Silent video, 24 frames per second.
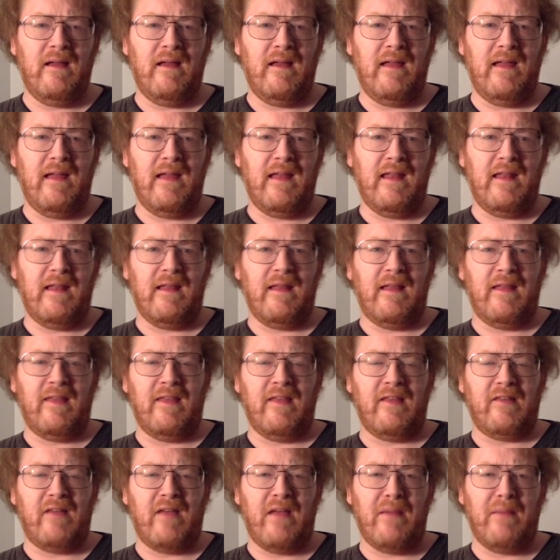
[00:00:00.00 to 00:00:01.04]
and at
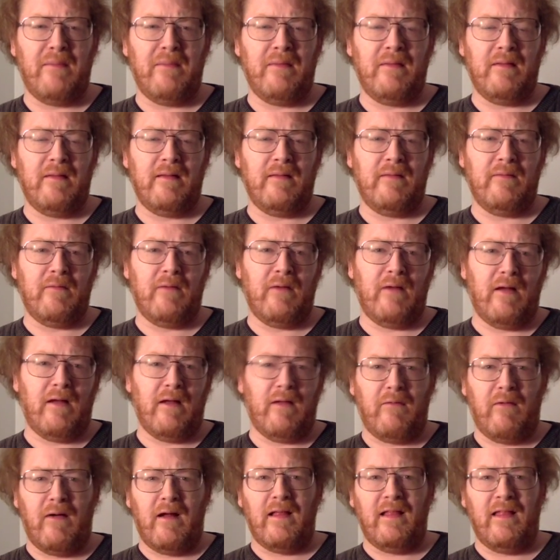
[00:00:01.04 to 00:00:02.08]
that time where
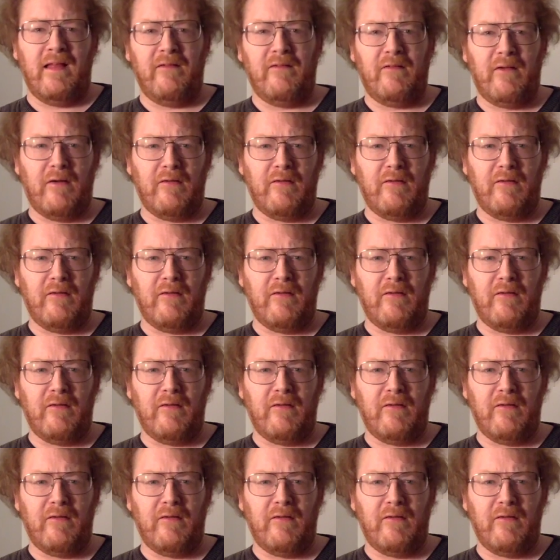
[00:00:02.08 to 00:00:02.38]
where I lived,